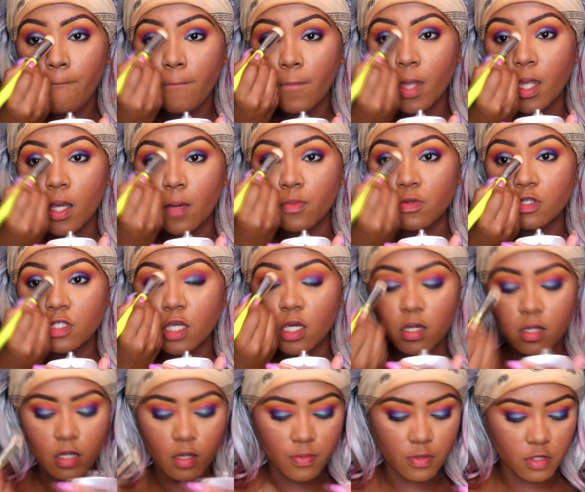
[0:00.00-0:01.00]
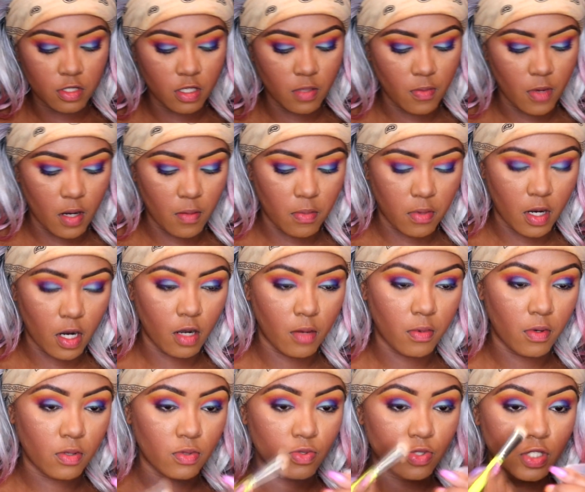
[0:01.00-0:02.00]
I'm gonna take it up into my brow
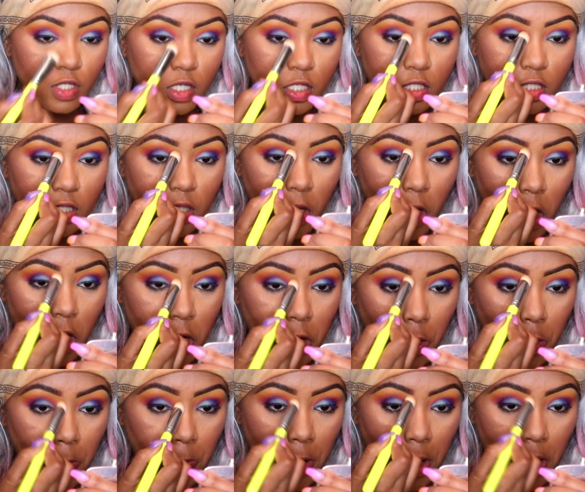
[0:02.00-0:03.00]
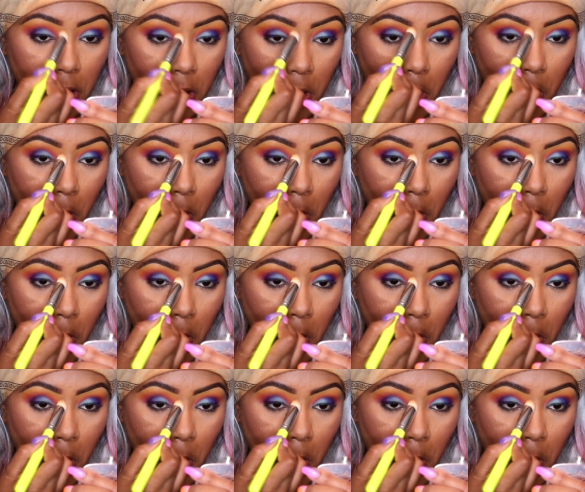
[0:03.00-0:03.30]
bone just a little bit.